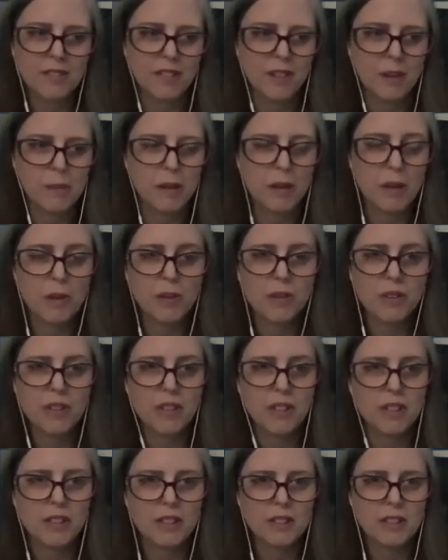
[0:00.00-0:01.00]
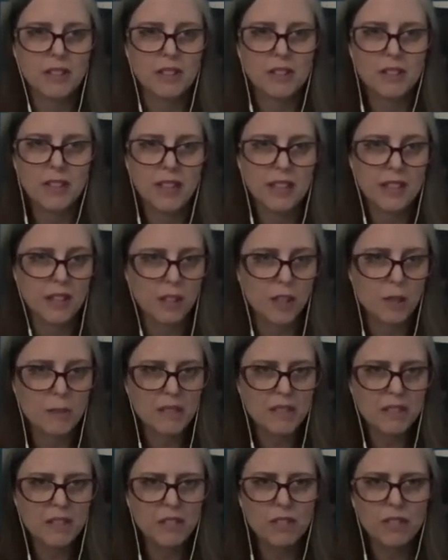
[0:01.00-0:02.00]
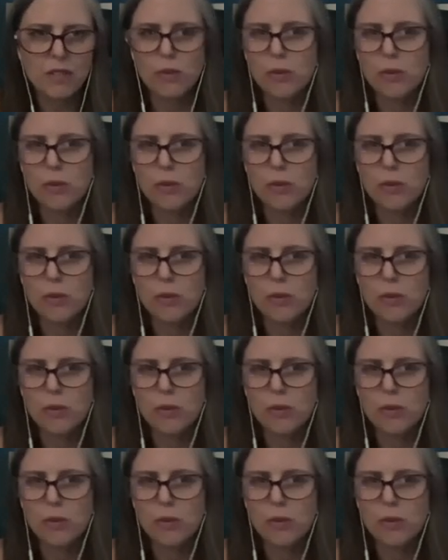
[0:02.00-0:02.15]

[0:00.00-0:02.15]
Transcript: about the gay elements